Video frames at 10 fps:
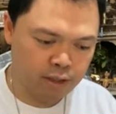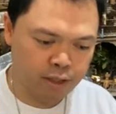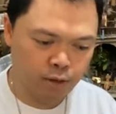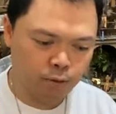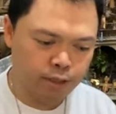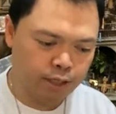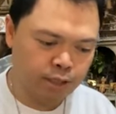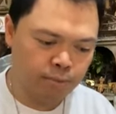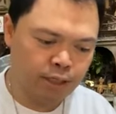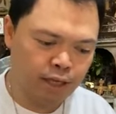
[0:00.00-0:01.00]
in the Old
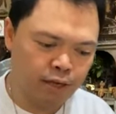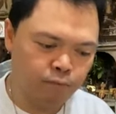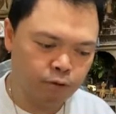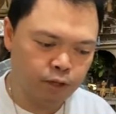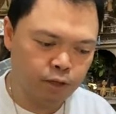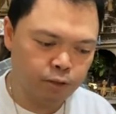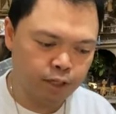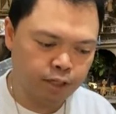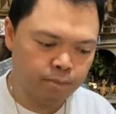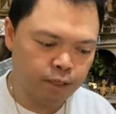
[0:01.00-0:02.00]
Testament, and for the New
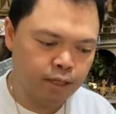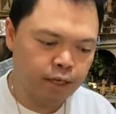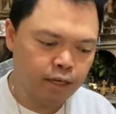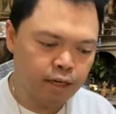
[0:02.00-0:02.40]
Testament,